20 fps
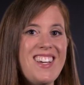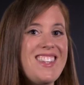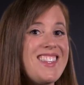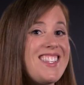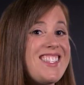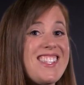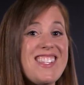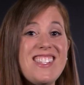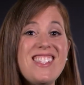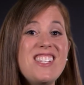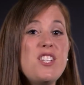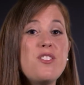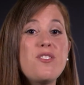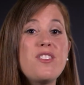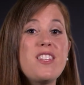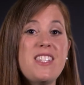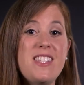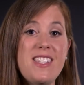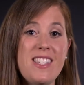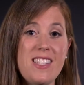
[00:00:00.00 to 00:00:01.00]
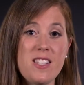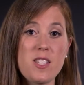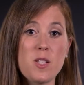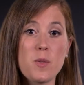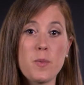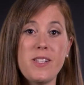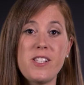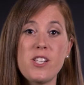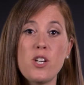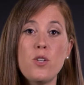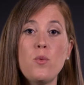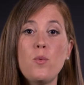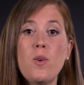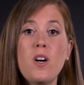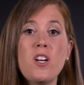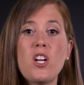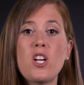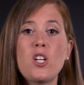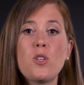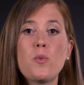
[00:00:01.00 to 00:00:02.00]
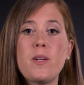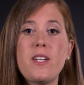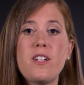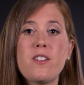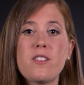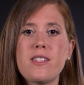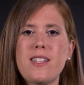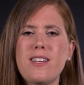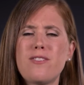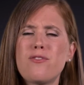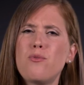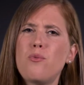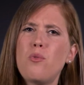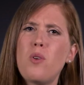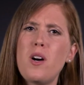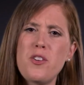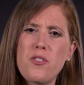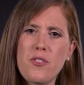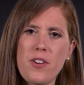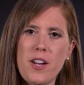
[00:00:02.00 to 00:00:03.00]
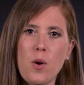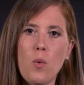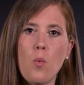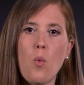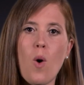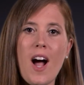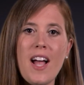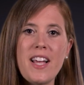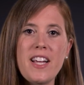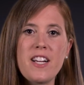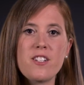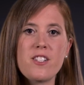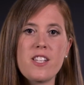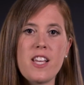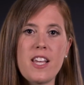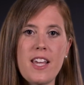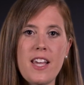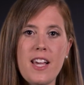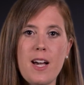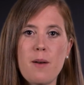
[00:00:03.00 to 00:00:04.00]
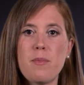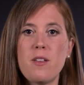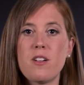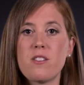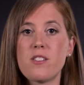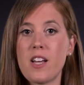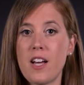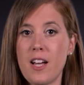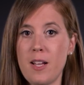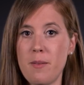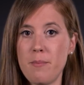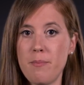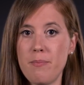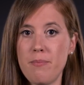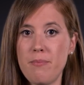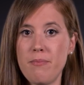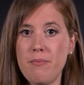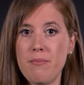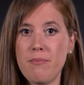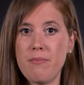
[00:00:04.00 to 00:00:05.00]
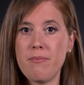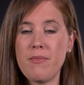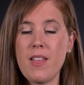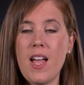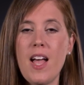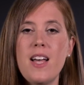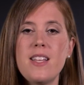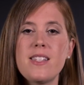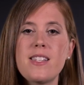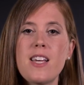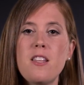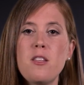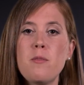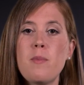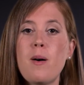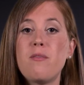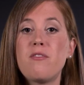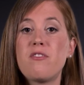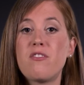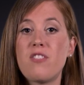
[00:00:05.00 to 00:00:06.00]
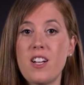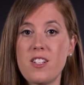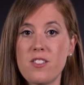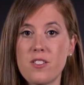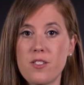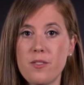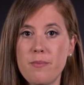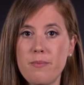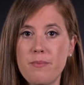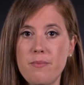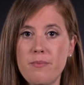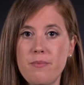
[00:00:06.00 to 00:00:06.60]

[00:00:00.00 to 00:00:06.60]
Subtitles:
This isn't Ulysses. We don't want our readers left wondering why you're taking up their time. Tell them up front.